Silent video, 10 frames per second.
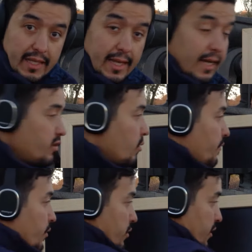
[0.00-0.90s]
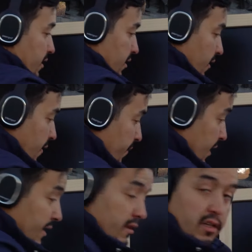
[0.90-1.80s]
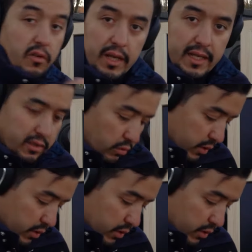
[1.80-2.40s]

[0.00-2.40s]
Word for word: electron volt, right? The created